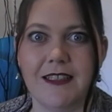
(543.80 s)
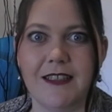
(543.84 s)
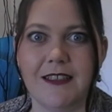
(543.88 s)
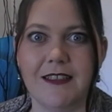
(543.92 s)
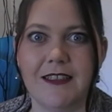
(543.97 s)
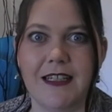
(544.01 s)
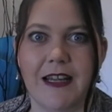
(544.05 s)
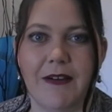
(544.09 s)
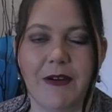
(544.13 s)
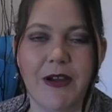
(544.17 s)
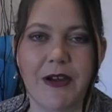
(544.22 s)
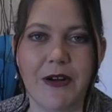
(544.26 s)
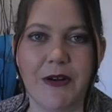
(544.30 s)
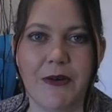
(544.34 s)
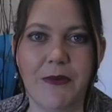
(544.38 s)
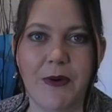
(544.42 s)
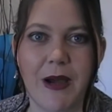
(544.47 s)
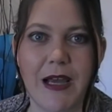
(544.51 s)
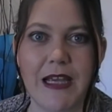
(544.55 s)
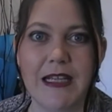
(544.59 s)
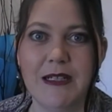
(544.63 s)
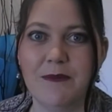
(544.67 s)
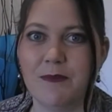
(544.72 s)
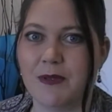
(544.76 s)
now I gotta
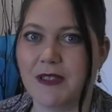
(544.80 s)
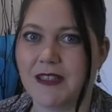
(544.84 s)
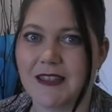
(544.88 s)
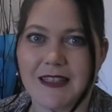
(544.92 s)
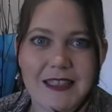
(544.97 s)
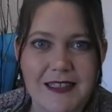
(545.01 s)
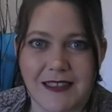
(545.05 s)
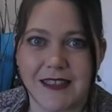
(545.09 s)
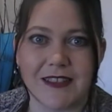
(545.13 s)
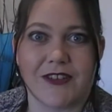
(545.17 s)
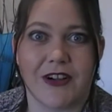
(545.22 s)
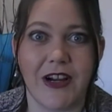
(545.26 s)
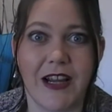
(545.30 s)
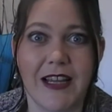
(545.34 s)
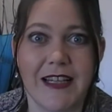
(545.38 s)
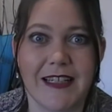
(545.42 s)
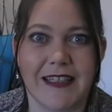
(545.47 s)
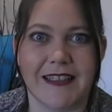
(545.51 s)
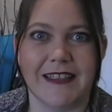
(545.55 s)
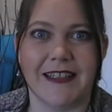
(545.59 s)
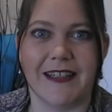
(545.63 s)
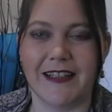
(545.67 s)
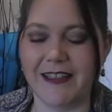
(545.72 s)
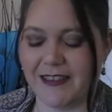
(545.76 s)
wait, but this is great,
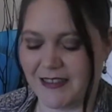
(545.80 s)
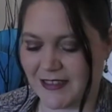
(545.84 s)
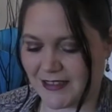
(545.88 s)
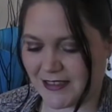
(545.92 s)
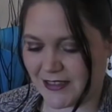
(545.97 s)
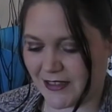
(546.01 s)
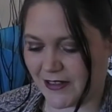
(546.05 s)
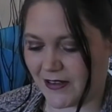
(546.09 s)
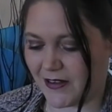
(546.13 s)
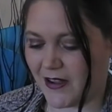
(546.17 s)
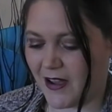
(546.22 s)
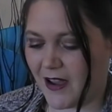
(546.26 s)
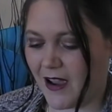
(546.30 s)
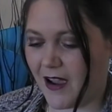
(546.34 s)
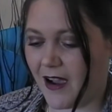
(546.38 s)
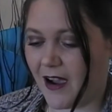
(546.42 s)
you know. So